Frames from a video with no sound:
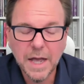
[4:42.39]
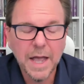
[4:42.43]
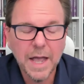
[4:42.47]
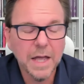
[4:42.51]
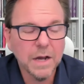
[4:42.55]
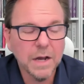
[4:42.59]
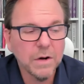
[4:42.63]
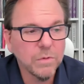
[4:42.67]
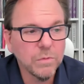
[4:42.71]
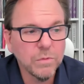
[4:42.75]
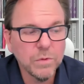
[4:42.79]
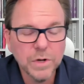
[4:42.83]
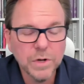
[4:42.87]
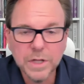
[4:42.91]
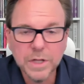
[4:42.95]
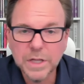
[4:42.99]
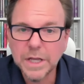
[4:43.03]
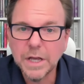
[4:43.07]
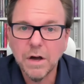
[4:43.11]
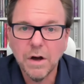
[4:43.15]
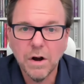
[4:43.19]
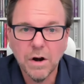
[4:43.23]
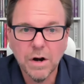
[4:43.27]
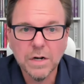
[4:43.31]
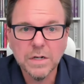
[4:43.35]
I had a
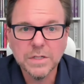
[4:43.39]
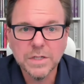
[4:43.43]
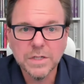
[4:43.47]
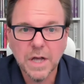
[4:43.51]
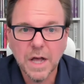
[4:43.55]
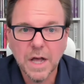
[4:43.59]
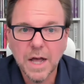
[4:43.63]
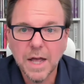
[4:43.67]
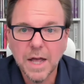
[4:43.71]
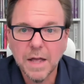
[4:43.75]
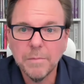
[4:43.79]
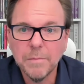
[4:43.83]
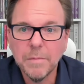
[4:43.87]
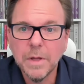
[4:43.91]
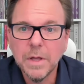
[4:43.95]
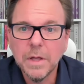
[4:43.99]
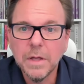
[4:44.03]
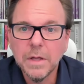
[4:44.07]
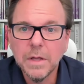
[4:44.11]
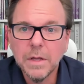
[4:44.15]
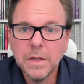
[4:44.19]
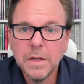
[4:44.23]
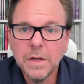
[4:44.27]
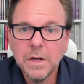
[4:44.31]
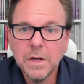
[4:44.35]
really hard time
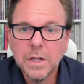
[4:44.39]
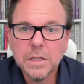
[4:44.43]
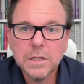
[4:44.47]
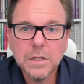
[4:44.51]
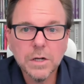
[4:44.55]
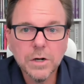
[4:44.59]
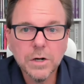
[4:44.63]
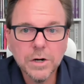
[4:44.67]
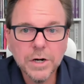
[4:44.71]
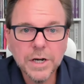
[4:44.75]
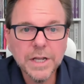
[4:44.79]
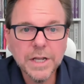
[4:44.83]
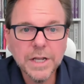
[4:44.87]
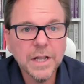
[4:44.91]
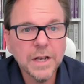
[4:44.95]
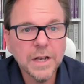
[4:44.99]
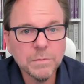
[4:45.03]
learning